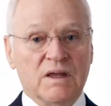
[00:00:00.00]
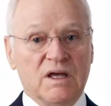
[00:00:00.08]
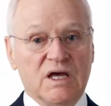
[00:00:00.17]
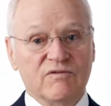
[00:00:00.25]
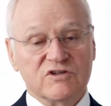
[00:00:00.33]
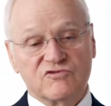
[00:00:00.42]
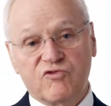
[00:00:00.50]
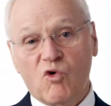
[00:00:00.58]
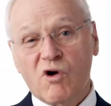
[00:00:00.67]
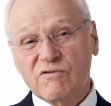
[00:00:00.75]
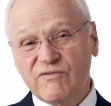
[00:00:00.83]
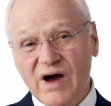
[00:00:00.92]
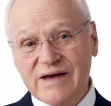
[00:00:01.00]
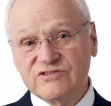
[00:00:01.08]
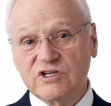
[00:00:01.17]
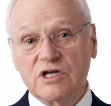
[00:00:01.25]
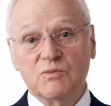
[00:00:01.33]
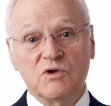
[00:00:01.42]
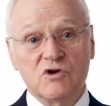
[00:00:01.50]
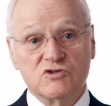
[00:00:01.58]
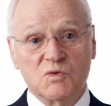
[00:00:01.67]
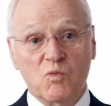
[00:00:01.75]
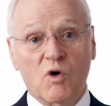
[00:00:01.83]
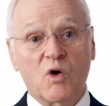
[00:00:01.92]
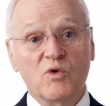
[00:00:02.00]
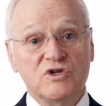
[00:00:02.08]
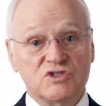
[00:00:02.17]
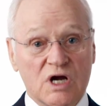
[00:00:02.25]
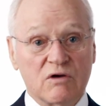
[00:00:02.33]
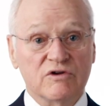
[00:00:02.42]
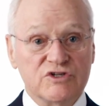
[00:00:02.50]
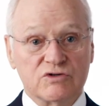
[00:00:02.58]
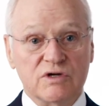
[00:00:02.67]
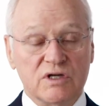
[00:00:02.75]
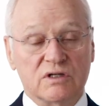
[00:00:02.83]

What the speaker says: If it's 4 or 5 centimeters or more, we generally treat